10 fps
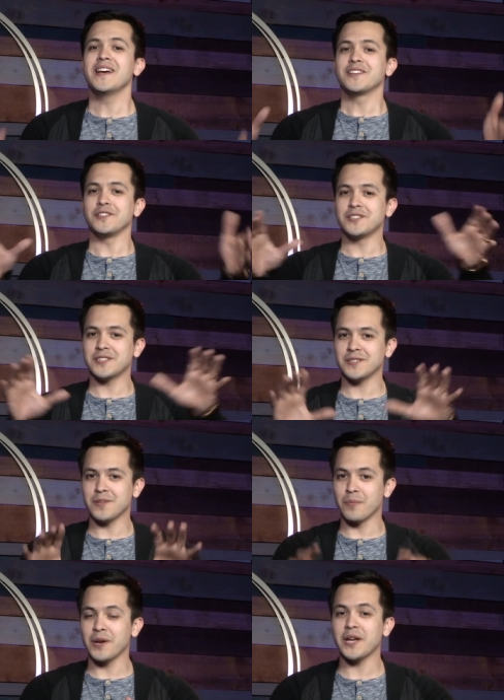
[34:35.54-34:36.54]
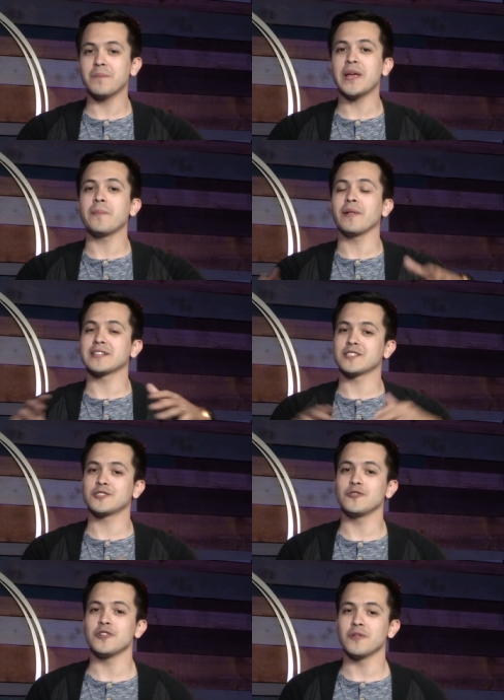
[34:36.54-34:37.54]
to, to bring in people as a
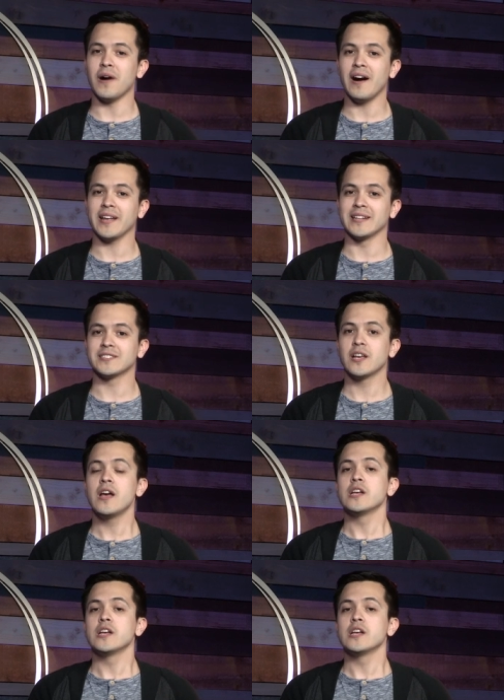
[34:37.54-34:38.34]
studio audience.